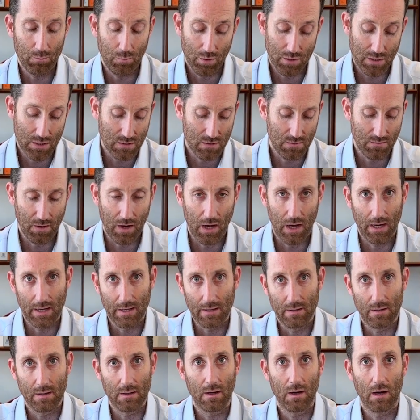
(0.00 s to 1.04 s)
which is
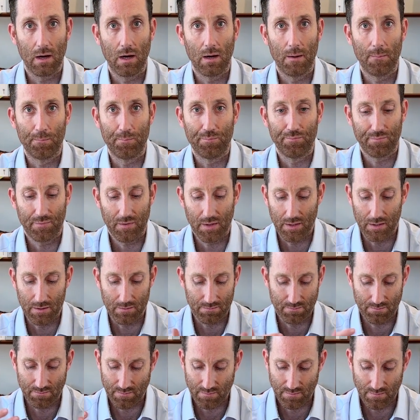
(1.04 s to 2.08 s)
fine.
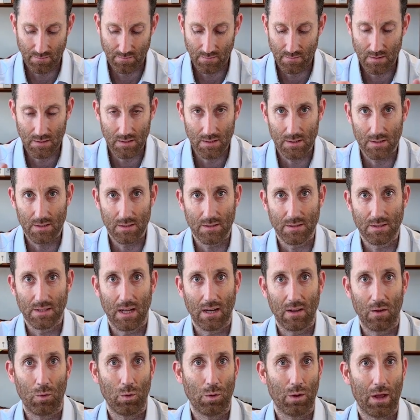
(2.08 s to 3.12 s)
There's
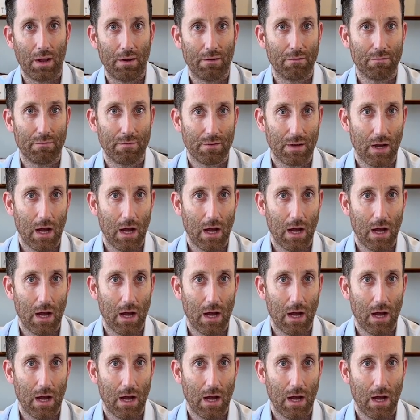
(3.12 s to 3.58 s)
not a whole lot of